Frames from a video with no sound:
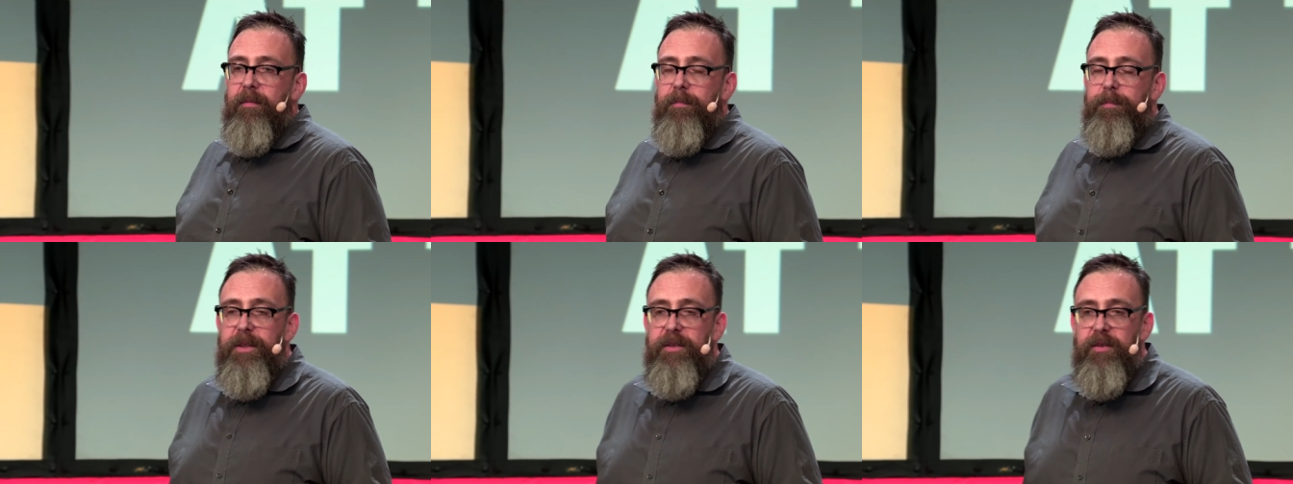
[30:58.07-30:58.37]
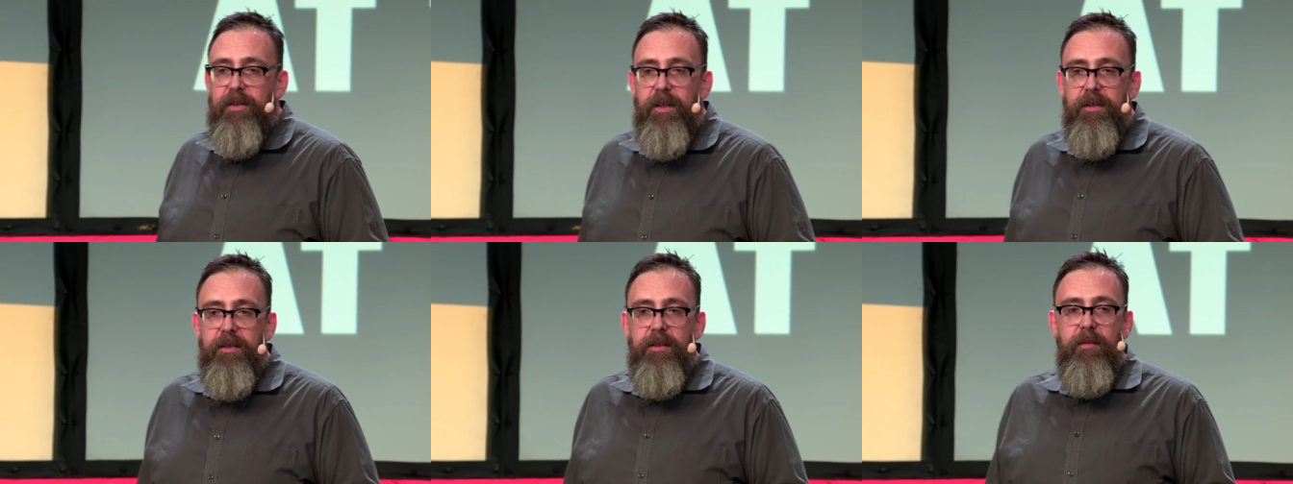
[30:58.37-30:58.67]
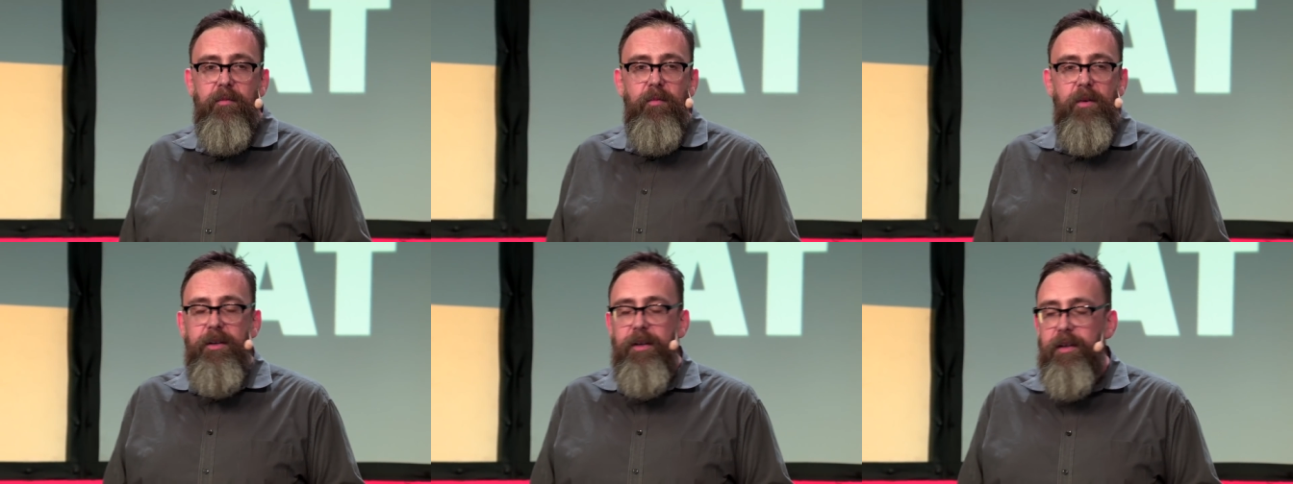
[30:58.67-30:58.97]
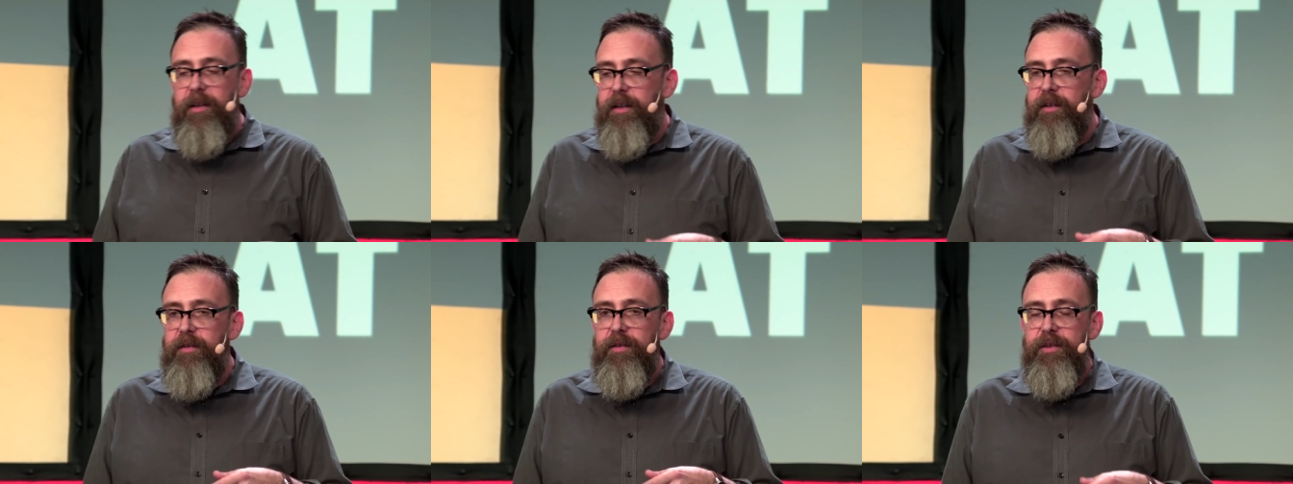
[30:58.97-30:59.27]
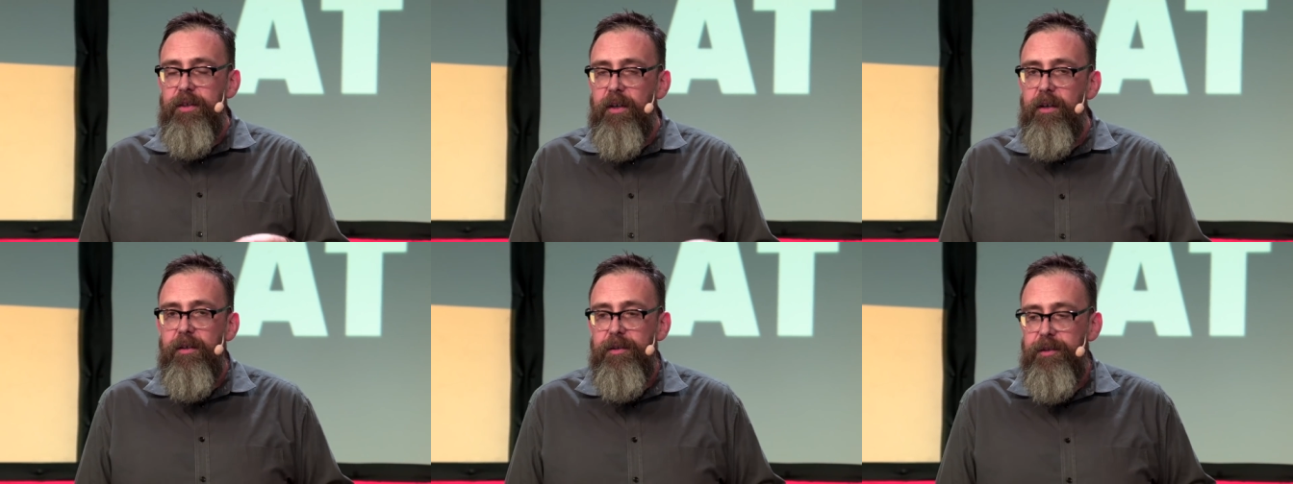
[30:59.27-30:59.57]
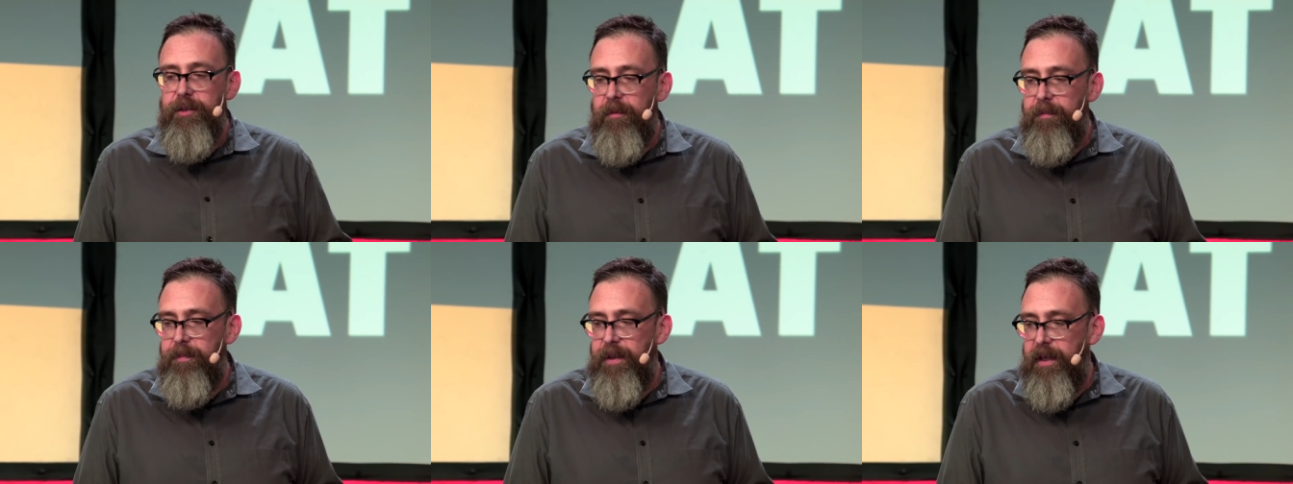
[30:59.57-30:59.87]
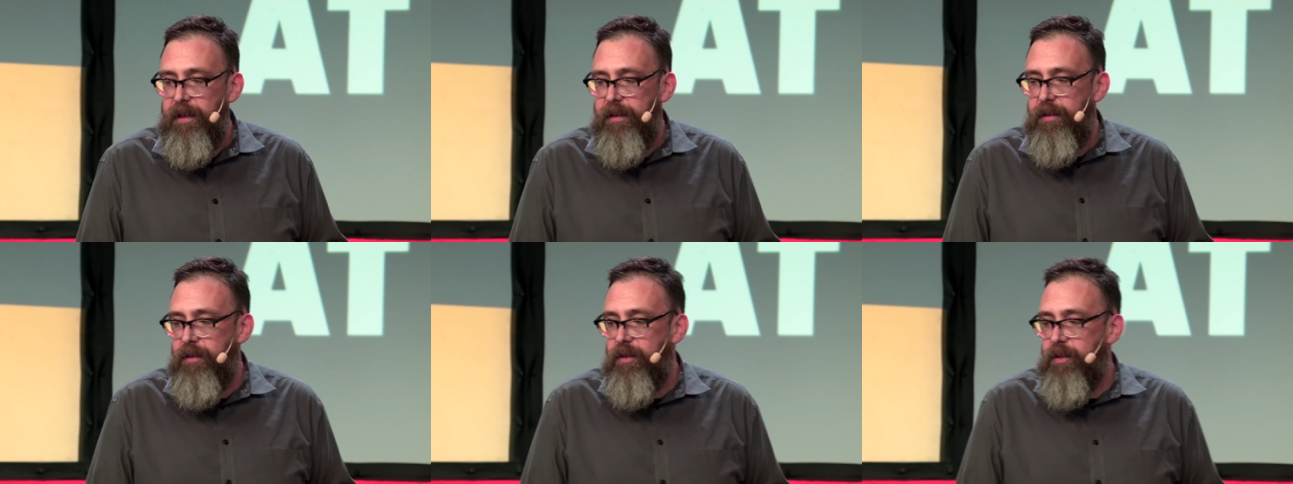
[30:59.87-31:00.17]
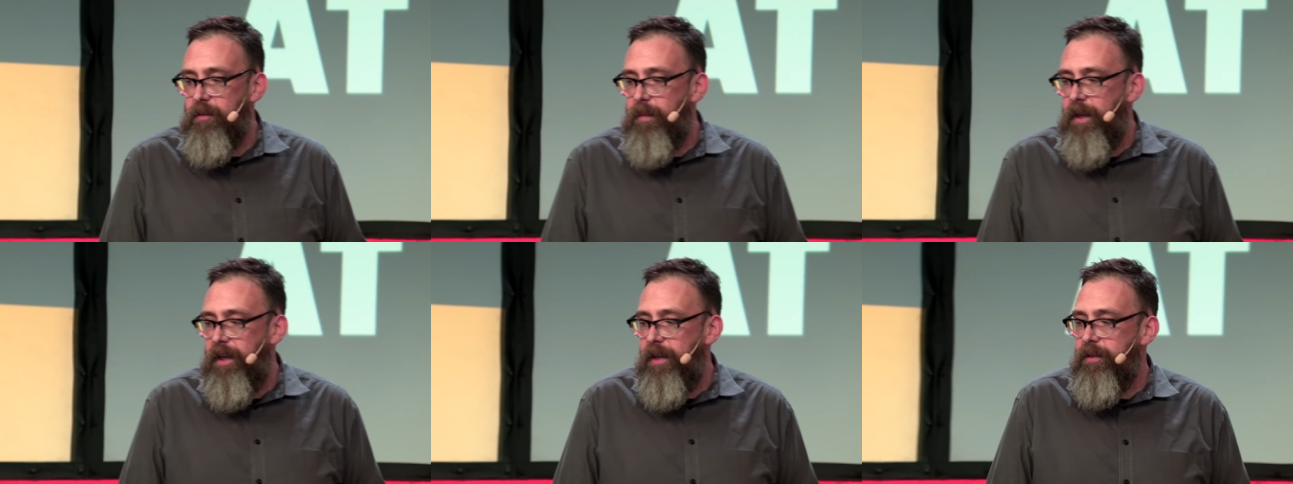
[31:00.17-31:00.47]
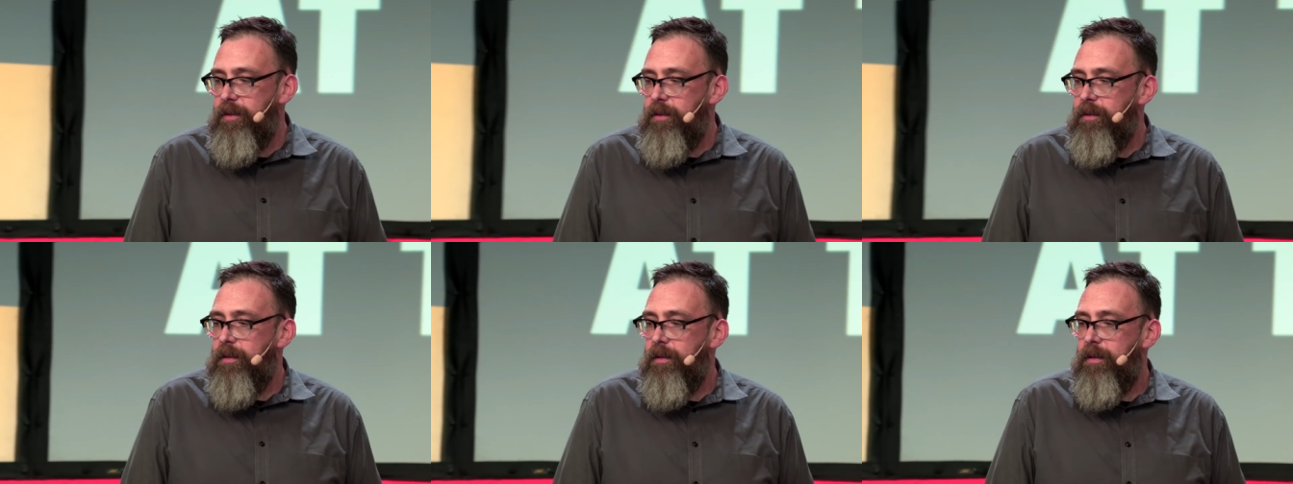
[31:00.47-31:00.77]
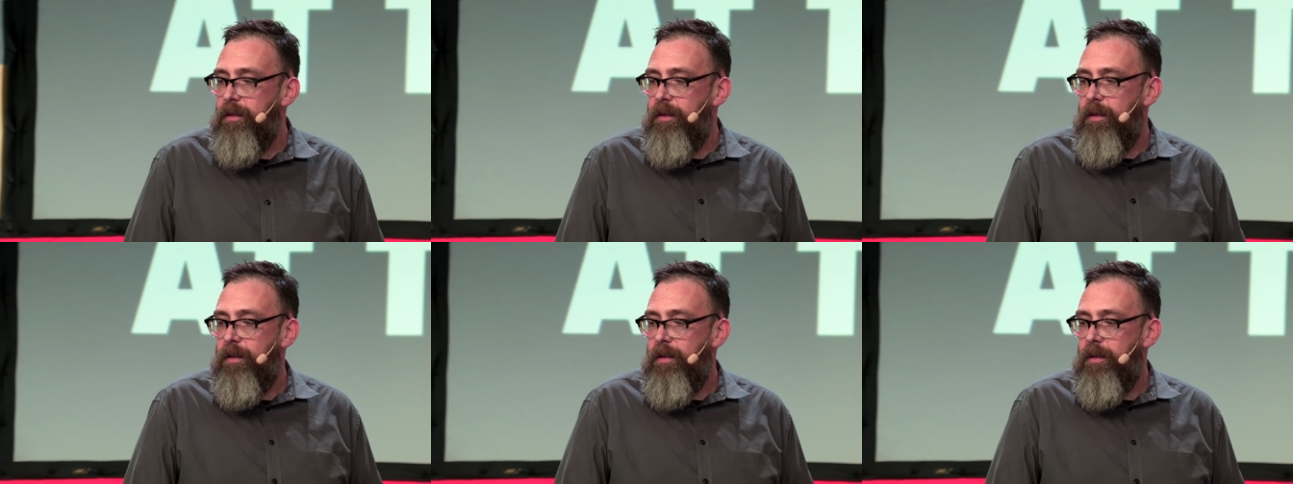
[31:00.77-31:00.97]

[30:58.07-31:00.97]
position where your concerns are being dismissed,